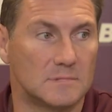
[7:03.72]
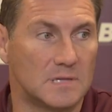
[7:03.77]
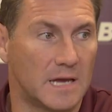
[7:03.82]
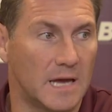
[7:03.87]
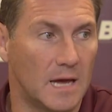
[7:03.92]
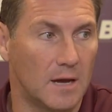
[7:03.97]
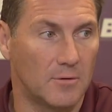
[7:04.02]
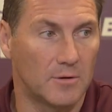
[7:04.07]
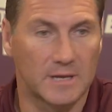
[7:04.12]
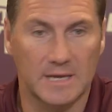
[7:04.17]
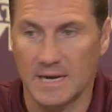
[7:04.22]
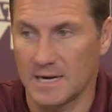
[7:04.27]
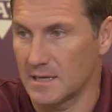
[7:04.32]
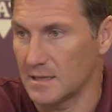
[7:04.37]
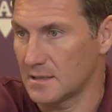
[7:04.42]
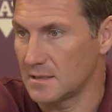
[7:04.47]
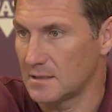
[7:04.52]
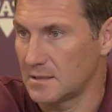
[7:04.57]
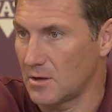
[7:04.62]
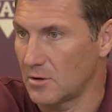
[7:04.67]
Yeah, we got
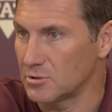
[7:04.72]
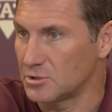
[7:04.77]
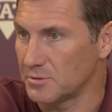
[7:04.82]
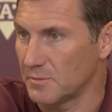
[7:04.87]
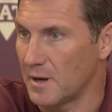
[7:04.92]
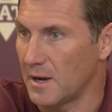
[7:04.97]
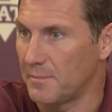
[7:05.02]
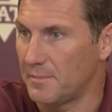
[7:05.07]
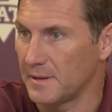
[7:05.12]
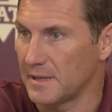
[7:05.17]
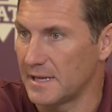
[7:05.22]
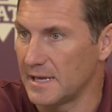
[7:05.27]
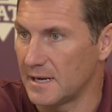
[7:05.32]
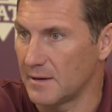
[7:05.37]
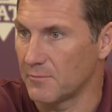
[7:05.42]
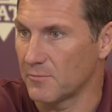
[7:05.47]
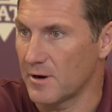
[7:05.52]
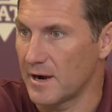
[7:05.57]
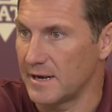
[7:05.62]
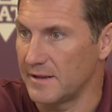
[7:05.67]
to coach them up and get
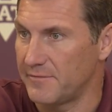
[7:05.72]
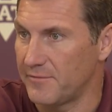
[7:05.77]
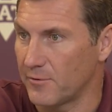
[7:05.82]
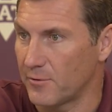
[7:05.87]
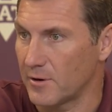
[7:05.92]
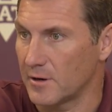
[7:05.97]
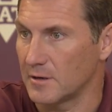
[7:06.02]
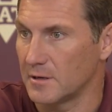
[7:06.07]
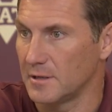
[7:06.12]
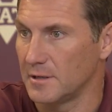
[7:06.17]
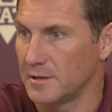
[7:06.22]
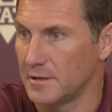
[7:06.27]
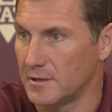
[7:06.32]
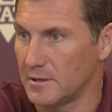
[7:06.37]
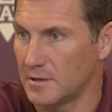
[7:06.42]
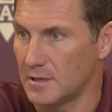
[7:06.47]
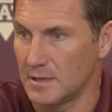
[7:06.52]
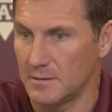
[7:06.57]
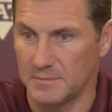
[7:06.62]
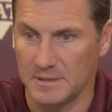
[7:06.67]
them ready for it. You
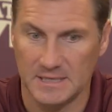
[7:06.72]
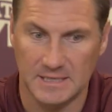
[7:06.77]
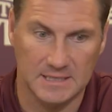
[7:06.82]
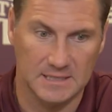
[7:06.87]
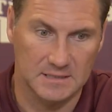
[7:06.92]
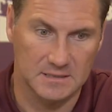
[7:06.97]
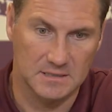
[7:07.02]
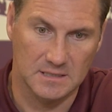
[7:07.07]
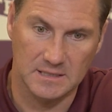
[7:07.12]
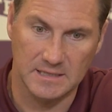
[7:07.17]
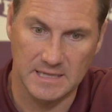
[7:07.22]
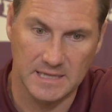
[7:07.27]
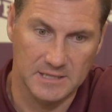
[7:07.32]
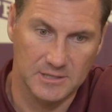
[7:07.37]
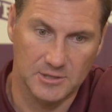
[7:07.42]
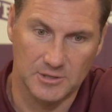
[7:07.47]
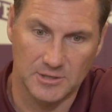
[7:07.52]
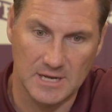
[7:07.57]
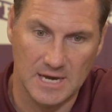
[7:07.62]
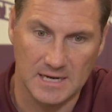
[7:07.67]
know, I mean,
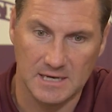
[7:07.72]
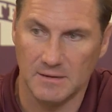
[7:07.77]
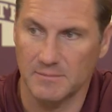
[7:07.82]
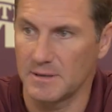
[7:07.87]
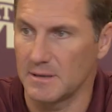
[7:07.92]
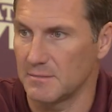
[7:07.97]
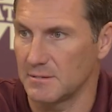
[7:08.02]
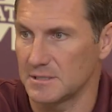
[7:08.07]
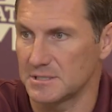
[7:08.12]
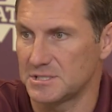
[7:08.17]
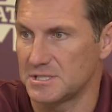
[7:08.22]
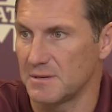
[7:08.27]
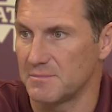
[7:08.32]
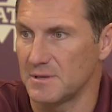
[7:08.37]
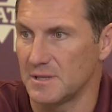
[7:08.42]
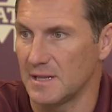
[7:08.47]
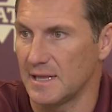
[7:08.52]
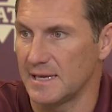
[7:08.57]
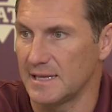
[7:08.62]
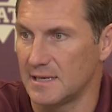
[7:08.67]
again, you're not going to be able to
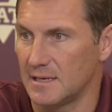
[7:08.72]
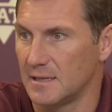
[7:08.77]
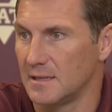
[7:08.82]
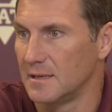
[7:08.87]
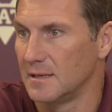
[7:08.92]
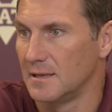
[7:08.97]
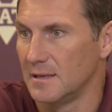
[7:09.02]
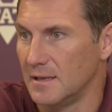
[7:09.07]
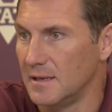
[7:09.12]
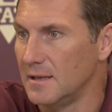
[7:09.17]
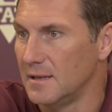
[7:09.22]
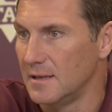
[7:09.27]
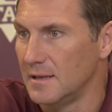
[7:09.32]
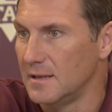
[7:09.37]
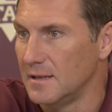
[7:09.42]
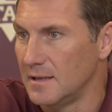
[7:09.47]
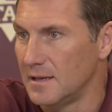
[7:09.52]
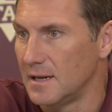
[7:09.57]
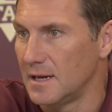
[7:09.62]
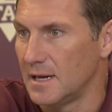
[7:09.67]
simulate.
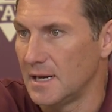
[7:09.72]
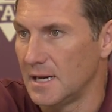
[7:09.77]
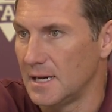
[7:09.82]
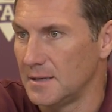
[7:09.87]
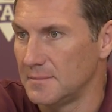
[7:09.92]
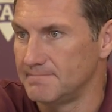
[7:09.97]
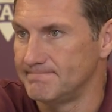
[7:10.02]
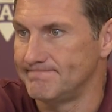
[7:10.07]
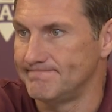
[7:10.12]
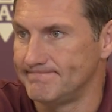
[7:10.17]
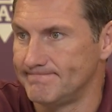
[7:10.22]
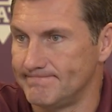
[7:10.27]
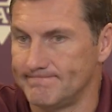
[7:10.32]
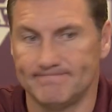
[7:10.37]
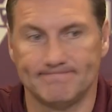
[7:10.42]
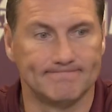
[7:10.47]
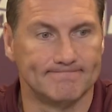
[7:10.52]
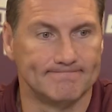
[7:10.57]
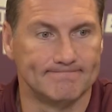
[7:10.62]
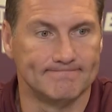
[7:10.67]
I mean,
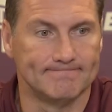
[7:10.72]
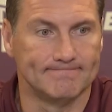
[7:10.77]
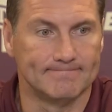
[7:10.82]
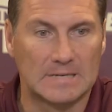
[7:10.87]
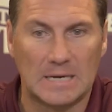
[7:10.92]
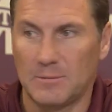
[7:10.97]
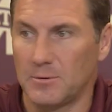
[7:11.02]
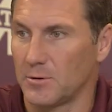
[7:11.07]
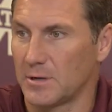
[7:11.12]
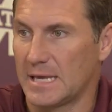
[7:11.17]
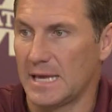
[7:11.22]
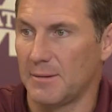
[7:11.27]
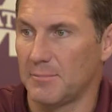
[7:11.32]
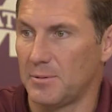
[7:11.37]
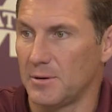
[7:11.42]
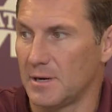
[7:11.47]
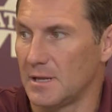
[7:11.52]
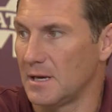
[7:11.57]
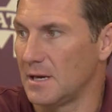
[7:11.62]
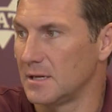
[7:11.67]
we can't
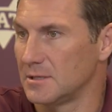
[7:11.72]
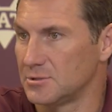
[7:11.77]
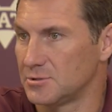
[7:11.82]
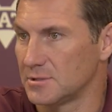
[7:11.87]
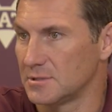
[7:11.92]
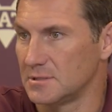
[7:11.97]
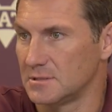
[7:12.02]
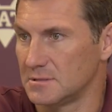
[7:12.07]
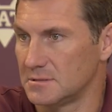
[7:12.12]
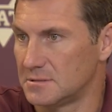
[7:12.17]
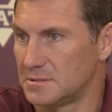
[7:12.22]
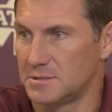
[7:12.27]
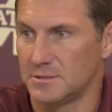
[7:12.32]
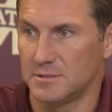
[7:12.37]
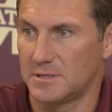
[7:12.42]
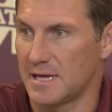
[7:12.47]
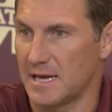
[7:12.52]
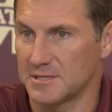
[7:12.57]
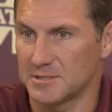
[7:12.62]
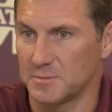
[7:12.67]
put
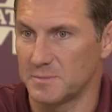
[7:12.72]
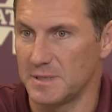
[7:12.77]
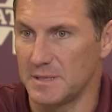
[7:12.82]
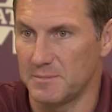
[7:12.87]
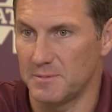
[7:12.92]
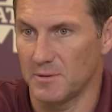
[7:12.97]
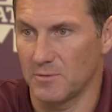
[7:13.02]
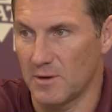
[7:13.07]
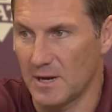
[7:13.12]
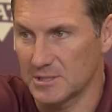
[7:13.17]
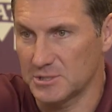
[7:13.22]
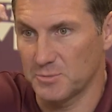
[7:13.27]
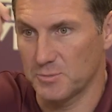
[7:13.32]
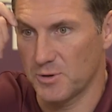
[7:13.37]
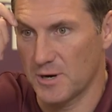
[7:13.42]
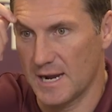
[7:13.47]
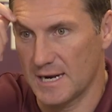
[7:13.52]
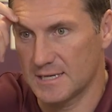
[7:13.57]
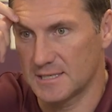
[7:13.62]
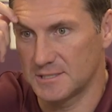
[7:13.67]
102,000 people watching
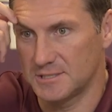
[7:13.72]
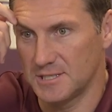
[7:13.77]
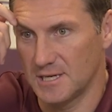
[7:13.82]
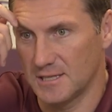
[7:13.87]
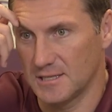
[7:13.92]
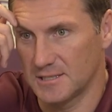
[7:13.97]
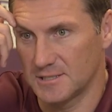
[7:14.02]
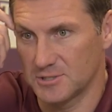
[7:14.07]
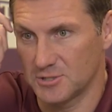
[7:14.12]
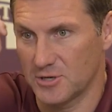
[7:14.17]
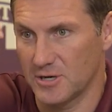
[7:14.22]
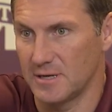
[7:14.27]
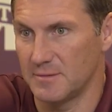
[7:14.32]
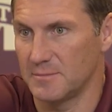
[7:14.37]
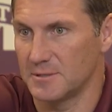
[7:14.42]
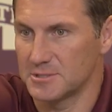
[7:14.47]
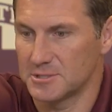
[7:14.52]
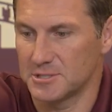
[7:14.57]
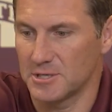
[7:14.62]
practice yelling and screaming.